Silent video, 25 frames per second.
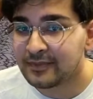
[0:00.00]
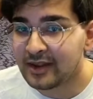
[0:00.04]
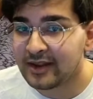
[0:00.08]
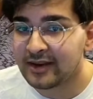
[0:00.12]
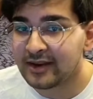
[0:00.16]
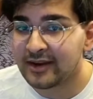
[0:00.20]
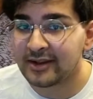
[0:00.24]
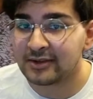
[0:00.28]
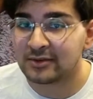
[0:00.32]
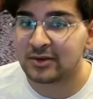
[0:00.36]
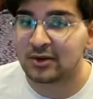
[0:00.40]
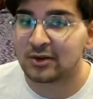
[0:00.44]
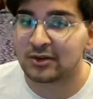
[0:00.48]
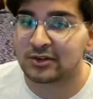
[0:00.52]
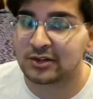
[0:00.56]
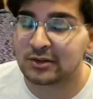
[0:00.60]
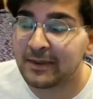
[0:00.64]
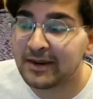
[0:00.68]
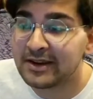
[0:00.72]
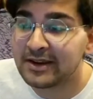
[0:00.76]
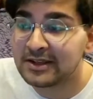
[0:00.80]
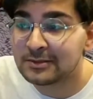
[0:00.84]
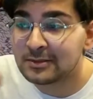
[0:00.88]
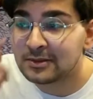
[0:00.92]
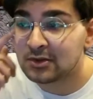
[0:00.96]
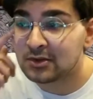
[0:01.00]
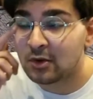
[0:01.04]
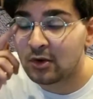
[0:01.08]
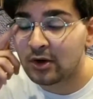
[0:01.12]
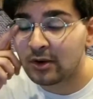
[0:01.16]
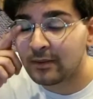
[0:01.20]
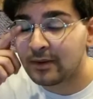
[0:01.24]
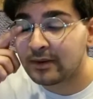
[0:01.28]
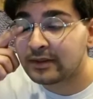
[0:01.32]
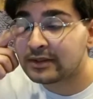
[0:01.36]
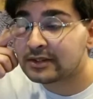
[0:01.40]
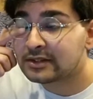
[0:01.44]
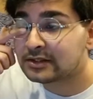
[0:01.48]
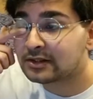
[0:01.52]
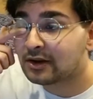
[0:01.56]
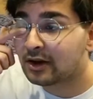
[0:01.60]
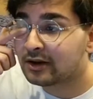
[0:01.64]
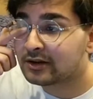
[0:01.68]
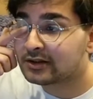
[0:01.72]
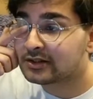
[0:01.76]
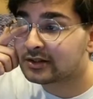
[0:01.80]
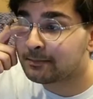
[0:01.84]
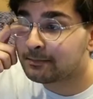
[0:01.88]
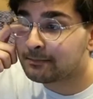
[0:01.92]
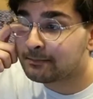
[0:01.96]
Next, we got Space Mist Oiwa. This card
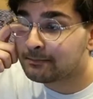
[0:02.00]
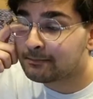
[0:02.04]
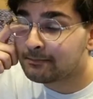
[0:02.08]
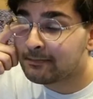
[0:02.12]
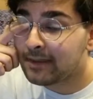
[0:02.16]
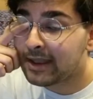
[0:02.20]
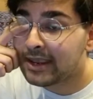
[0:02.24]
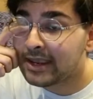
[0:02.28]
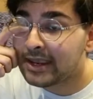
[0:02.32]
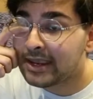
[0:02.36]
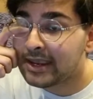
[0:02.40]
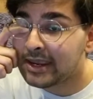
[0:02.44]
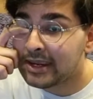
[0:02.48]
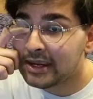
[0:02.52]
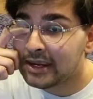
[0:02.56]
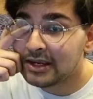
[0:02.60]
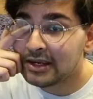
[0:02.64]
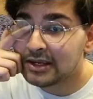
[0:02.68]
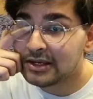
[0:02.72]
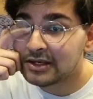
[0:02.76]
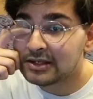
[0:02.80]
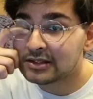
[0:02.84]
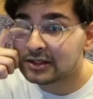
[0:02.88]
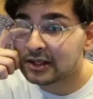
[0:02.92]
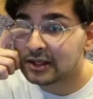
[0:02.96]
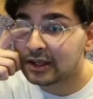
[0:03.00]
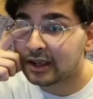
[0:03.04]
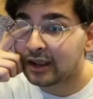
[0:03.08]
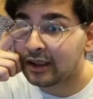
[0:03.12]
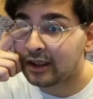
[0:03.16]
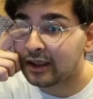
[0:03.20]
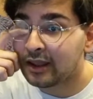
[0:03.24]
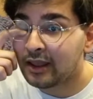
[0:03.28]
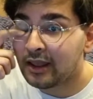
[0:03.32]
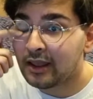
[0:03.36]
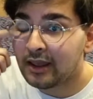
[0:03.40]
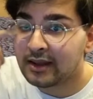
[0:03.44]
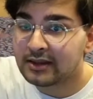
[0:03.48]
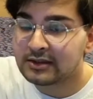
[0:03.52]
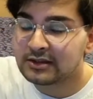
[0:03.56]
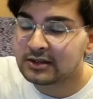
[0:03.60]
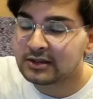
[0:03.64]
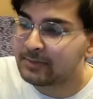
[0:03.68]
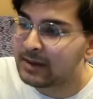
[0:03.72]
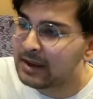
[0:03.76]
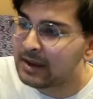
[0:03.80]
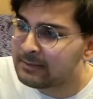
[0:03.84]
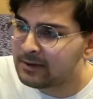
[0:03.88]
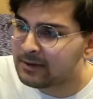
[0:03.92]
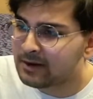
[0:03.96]
is amazing. It's a
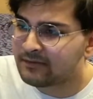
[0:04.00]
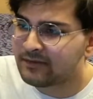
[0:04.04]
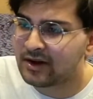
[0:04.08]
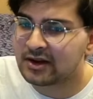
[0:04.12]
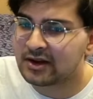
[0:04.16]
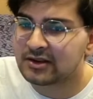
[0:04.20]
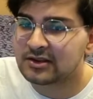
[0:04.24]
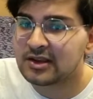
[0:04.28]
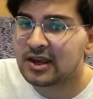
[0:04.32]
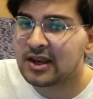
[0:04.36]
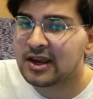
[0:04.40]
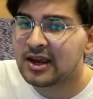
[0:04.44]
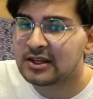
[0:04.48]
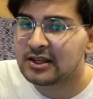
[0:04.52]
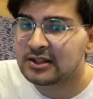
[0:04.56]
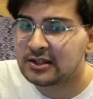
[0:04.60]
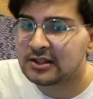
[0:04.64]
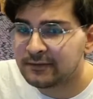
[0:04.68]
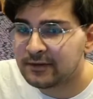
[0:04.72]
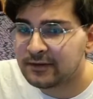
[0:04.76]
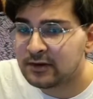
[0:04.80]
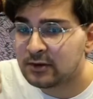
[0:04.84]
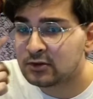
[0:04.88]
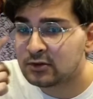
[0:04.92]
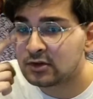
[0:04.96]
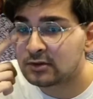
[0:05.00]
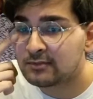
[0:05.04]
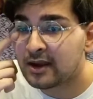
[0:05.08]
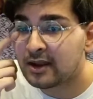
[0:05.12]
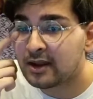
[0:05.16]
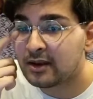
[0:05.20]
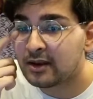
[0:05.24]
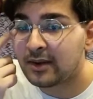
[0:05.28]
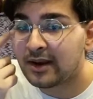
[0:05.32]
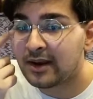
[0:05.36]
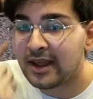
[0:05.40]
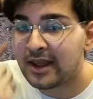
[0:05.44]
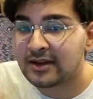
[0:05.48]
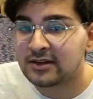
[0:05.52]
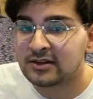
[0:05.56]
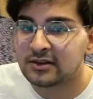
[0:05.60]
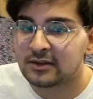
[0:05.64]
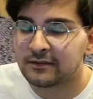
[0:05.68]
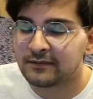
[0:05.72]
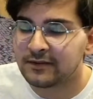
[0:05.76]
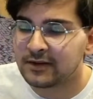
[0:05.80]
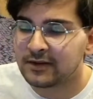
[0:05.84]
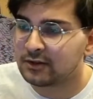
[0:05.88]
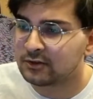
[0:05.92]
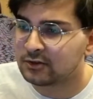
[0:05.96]
Peepoverse. It's a Future Man. When it enters the
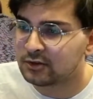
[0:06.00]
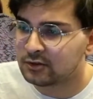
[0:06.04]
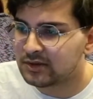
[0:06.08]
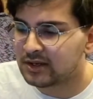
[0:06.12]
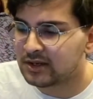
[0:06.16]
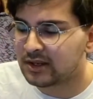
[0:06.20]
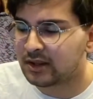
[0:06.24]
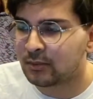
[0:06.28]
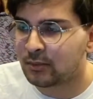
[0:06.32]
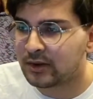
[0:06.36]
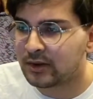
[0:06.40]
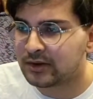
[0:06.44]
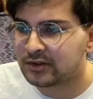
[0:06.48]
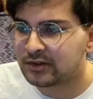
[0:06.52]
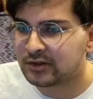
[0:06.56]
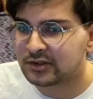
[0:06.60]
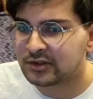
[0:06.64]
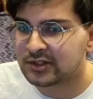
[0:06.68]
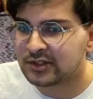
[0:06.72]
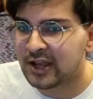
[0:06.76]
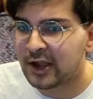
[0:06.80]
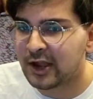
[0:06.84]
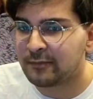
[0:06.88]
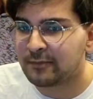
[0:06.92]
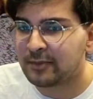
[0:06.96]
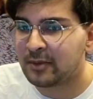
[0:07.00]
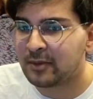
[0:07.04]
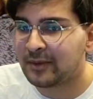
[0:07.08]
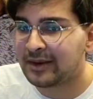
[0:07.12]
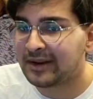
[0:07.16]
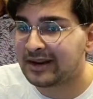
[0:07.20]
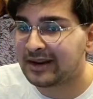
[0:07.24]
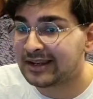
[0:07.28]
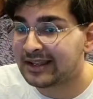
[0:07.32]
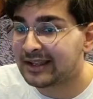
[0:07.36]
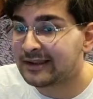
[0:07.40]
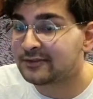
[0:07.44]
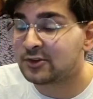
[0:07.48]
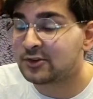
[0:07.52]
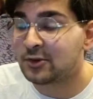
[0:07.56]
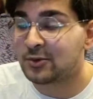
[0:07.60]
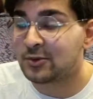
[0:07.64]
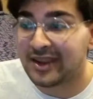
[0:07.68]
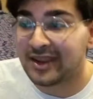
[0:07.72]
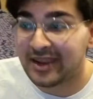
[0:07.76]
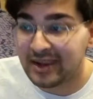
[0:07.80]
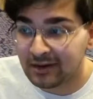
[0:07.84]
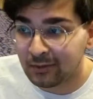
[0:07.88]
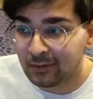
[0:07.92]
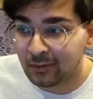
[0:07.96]
field, you deal 1 to yourself, but when it leaves, you
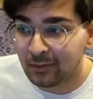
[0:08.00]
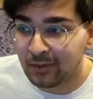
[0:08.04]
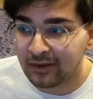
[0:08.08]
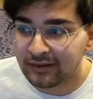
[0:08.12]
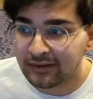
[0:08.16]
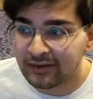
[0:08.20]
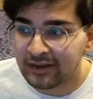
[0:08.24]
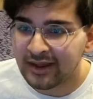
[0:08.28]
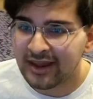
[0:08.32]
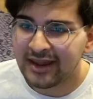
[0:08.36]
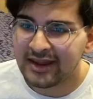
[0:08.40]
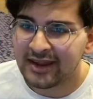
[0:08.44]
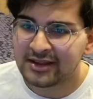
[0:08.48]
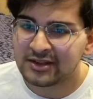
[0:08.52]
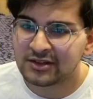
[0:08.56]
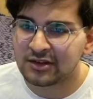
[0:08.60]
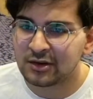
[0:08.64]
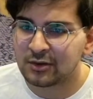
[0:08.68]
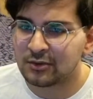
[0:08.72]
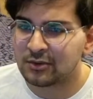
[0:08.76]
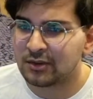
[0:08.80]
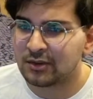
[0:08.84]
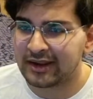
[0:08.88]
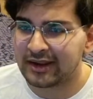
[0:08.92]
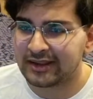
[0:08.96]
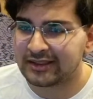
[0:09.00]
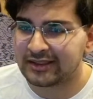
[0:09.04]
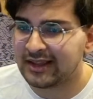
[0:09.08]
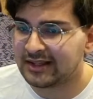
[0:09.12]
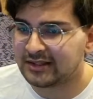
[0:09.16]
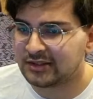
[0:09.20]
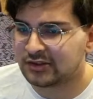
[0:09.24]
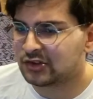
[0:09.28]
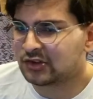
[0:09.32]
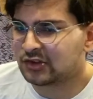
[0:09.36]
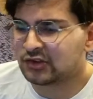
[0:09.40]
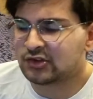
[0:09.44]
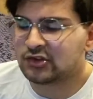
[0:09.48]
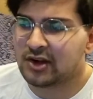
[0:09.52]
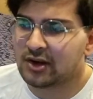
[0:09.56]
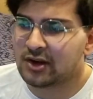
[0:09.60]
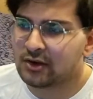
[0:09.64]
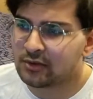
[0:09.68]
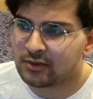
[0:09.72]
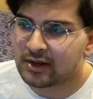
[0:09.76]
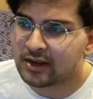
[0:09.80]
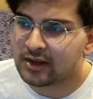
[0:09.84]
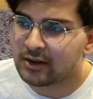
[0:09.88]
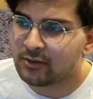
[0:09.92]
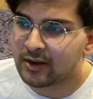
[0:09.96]
heal 1. So, like, that's just
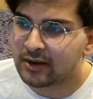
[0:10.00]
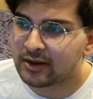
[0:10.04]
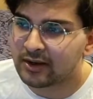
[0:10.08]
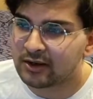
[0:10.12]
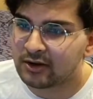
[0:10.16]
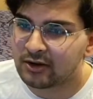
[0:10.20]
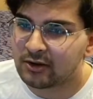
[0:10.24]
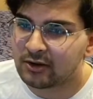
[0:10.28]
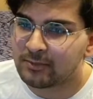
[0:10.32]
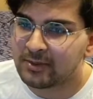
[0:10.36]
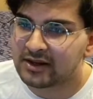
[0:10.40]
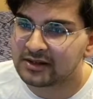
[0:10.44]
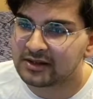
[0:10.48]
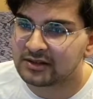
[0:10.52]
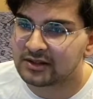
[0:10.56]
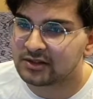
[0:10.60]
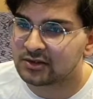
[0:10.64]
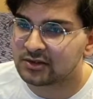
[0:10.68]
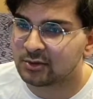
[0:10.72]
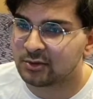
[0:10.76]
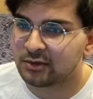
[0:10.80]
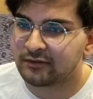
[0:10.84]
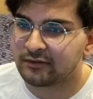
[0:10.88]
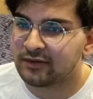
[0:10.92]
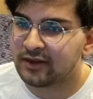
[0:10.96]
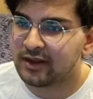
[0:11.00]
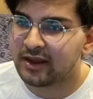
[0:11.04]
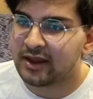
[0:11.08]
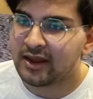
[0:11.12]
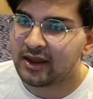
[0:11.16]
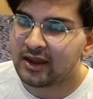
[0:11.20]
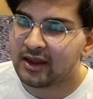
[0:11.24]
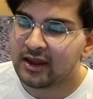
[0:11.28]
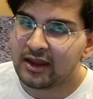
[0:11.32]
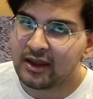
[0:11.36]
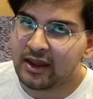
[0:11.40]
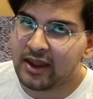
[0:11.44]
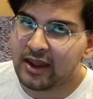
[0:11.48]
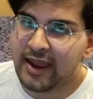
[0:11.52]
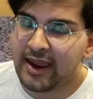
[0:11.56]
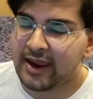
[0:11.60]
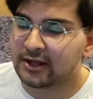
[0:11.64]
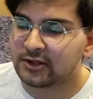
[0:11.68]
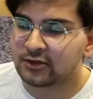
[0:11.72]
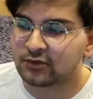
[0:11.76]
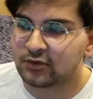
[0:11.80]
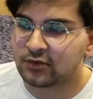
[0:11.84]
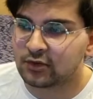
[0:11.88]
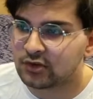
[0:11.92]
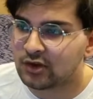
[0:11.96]
generally quite good because it's sort of
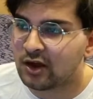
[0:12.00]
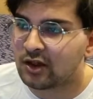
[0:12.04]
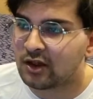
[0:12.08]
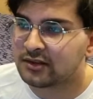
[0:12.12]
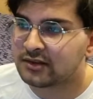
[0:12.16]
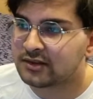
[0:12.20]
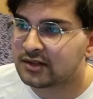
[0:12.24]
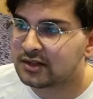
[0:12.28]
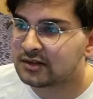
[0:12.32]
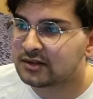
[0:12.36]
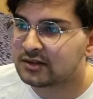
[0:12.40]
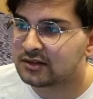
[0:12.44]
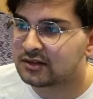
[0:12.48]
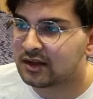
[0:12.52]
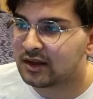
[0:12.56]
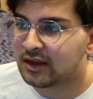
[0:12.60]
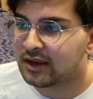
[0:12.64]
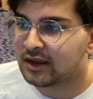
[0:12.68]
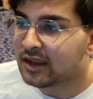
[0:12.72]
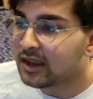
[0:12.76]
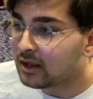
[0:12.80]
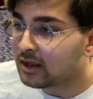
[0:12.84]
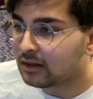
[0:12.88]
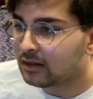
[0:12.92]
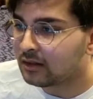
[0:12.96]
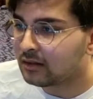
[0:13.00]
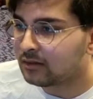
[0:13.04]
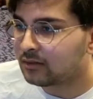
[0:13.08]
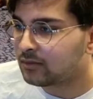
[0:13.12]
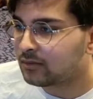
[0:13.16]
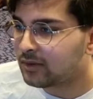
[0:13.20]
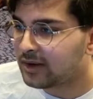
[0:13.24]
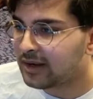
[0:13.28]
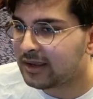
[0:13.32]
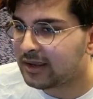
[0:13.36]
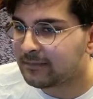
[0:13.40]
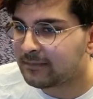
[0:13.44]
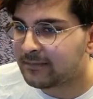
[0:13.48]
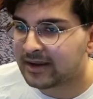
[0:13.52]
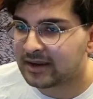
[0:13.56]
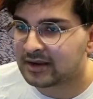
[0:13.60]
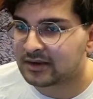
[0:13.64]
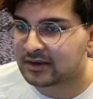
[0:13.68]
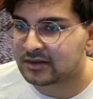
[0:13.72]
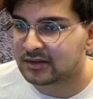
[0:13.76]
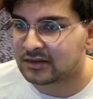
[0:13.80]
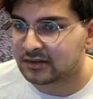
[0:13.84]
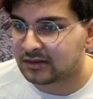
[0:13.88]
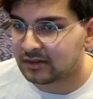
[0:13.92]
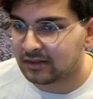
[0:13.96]
extra chances to heal, really,
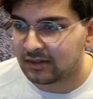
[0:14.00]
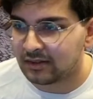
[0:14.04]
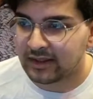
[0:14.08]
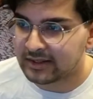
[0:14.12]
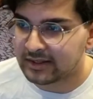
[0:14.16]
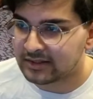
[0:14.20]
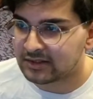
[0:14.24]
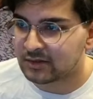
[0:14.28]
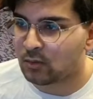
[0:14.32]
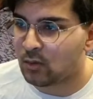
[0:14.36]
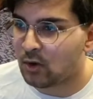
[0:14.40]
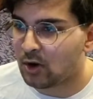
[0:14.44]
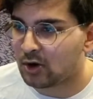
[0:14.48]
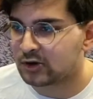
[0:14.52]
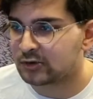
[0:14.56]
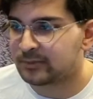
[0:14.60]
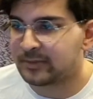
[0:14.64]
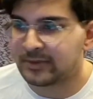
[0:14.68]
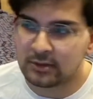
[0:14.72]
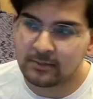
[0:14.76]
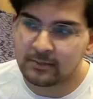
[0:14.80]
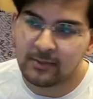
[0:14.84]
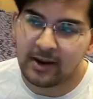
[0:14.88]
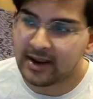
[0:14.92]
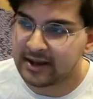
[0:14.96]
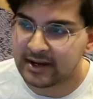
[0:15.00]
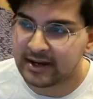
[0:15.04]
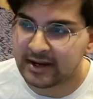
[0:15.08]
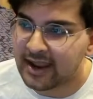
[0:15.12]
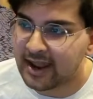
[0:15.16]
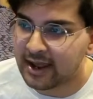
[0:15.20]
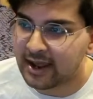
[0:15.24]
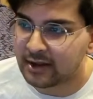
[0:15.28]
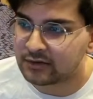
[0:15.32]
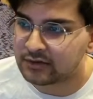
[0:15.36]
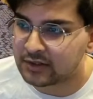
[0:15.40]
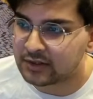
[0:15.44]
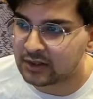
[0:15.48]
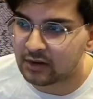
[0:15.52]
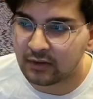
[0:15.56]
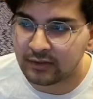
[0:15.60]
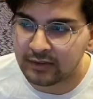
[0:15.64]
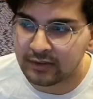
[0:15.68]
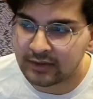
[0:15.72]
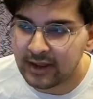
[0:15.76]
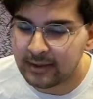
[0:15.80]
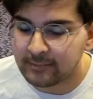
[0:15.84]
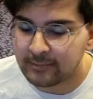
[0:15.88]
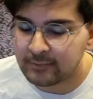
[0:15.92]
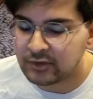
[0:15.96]
because it's a wash, but you might hit a counter on the
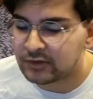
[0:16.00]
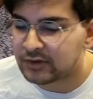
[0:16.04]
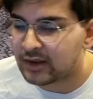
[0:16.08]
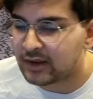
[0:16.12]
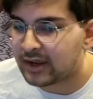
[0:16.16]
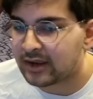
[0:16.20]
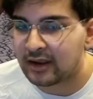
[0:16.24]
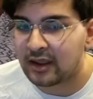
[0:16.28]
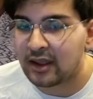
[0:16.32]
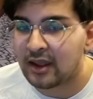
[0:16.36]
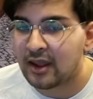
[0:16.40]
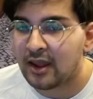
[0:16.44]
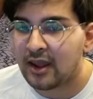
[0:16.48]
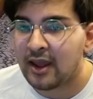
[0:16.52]
damage you take.